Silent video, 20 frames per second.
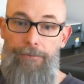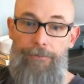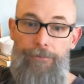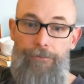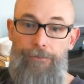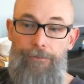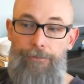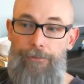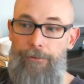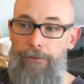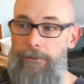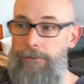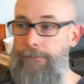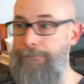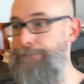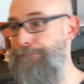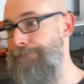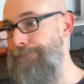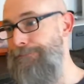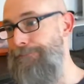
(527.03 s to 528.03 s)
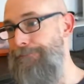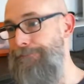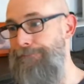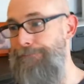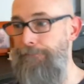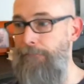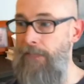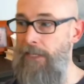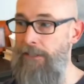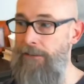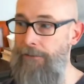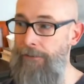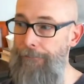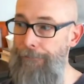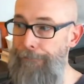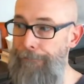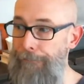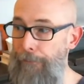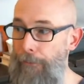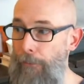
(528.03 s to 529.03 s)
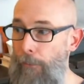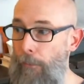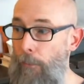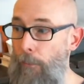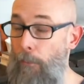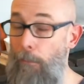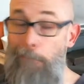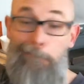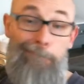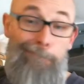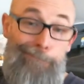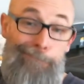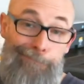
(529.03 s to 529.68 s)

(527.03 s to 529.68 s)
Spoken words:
months. So